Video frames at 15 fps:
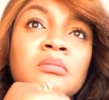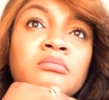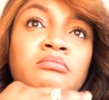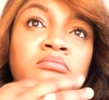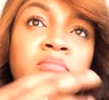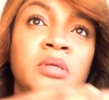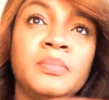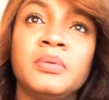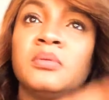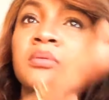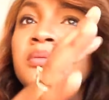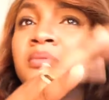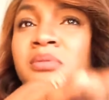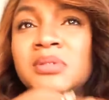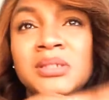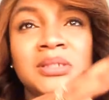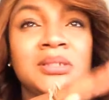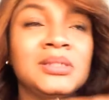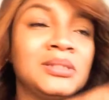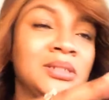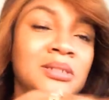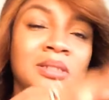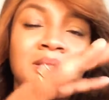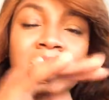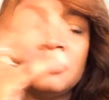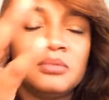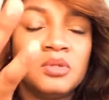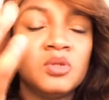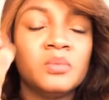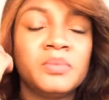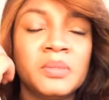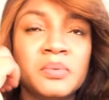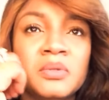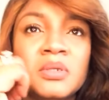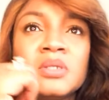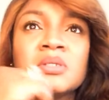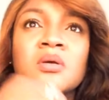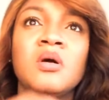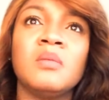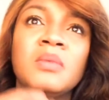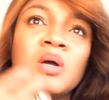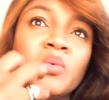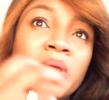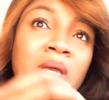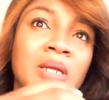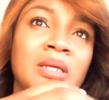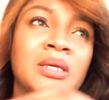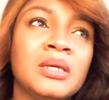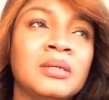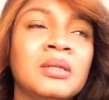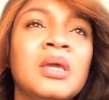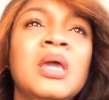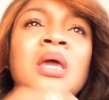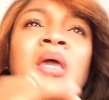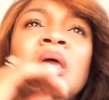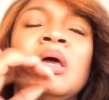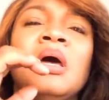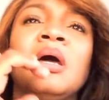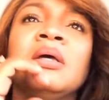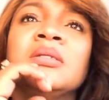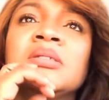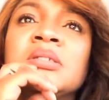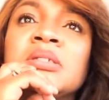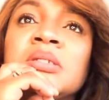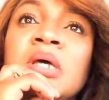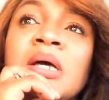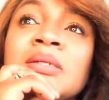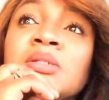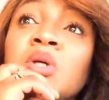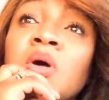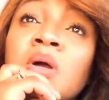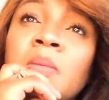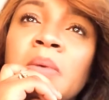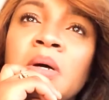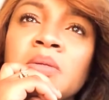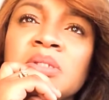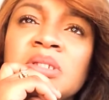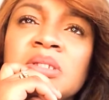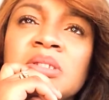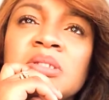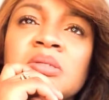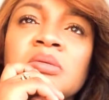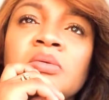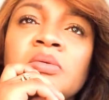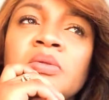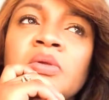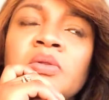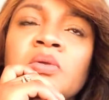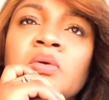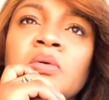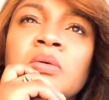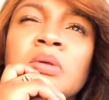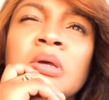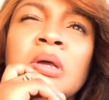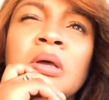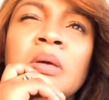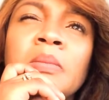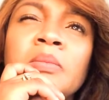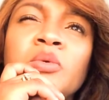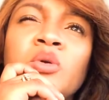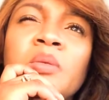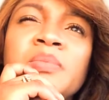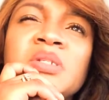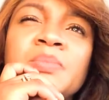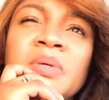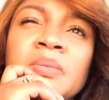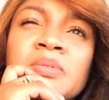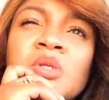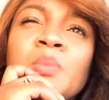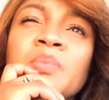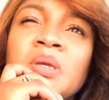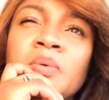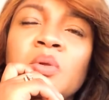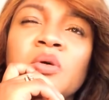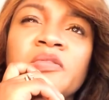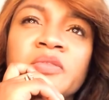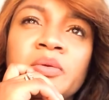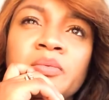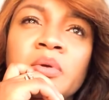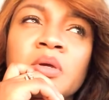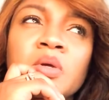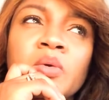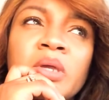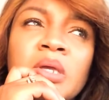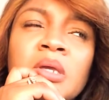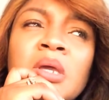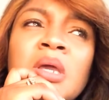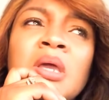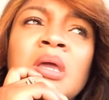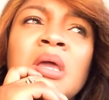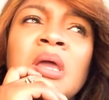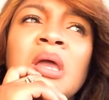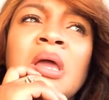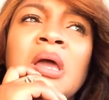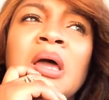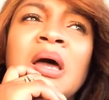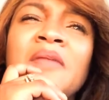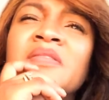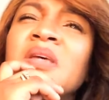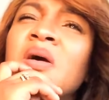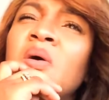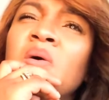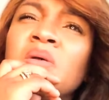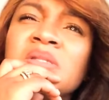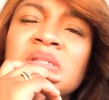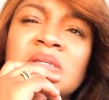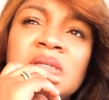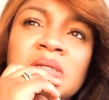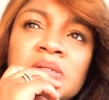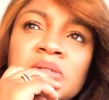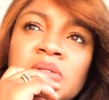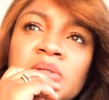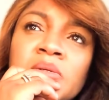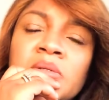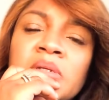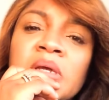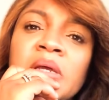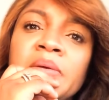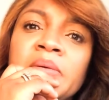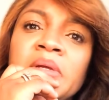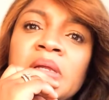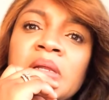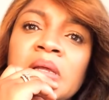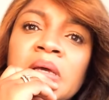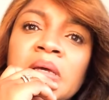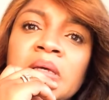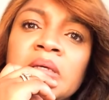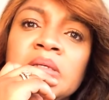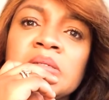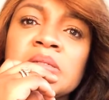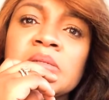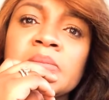people who people need to come out quickly and talk about it," rubbed some people off the wrong way. After all said and done, I realized